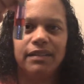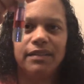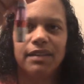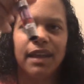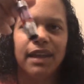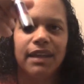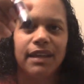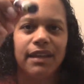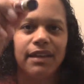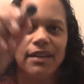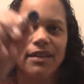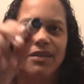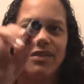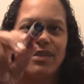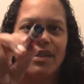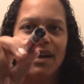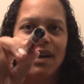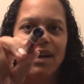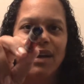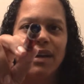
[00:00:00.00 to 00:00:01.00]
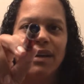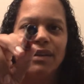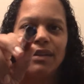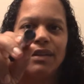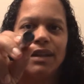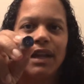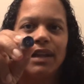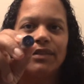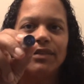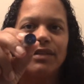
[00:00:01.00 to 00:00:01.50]
tank, it's
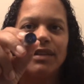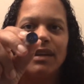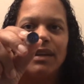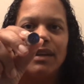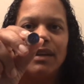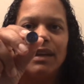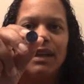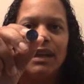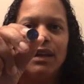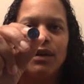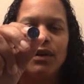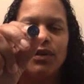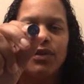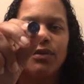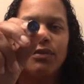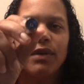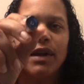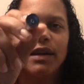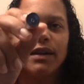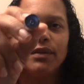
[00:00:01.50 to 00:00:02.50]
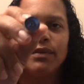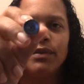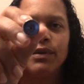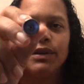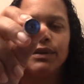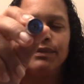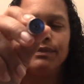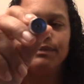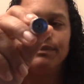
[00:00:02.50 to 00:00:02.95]
a Ego threaded one.